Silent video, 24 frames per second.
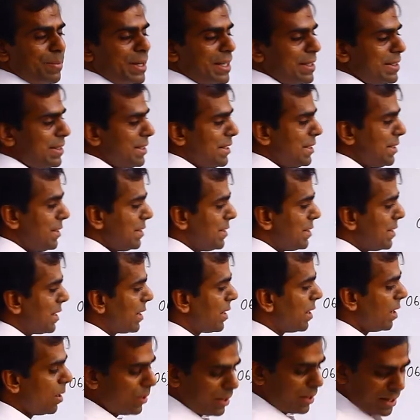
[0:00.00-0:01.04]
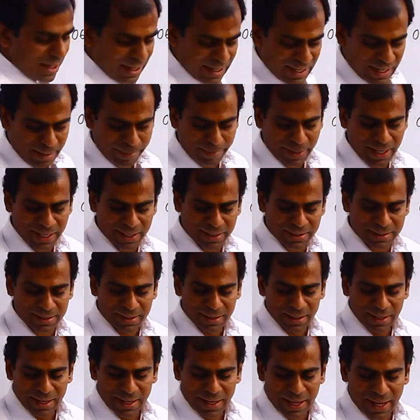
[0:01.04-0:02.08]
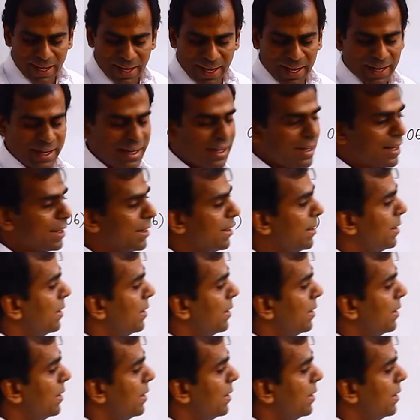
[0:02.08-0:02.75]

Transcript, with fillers: purchases account debit and